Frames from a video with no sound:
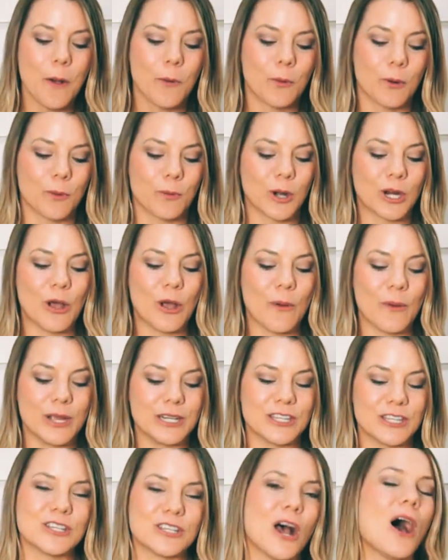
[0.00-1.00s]
where we're
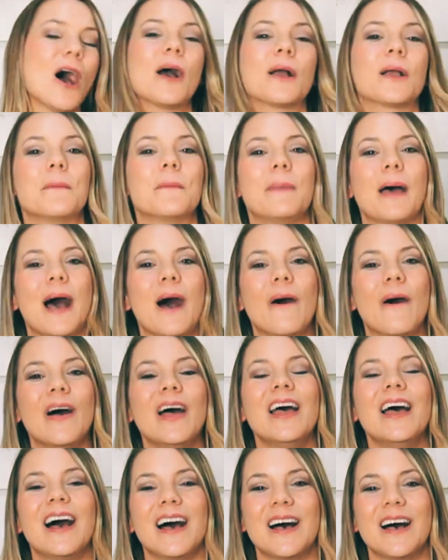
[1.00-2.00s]
going to talk about